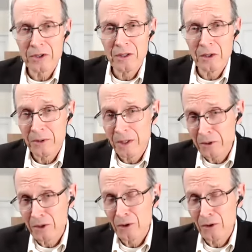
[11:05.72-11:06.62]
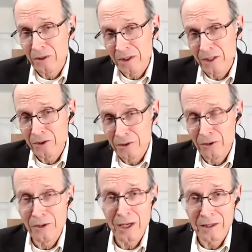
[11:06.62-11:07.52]
You know when they were told unless you do
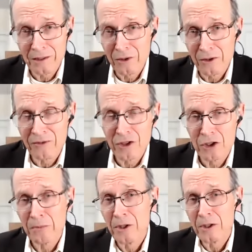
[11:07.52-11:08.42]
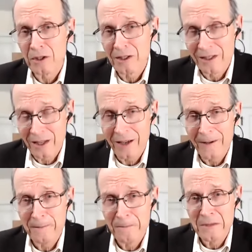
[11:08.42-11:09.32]
that, you know the firstborn is going to
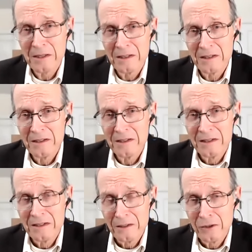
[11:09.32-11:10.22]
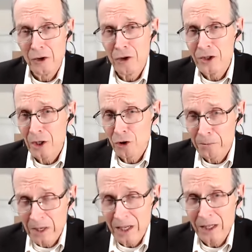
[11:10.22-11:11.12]
die. Those that
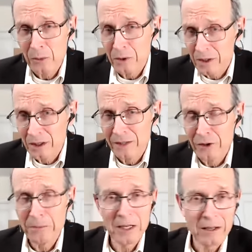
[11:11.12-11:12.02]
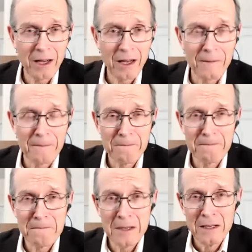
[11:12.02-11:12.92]
obeyed were delivered by God.
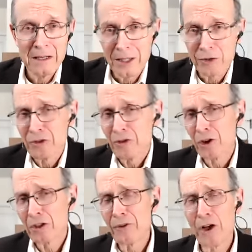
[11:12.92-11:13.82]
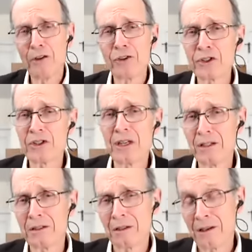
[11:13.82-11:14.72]
As a result of all of those
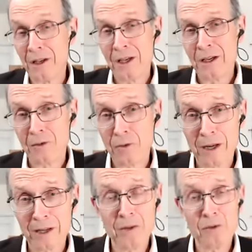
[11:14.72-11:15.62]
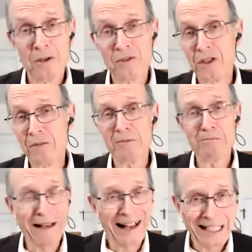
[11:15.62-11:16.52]
things, uh, what I think would have seemed
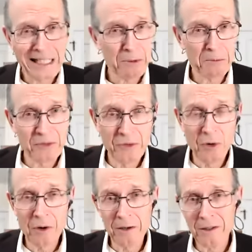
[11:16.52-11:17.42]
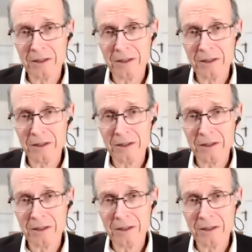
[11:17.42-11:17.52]
impossible before,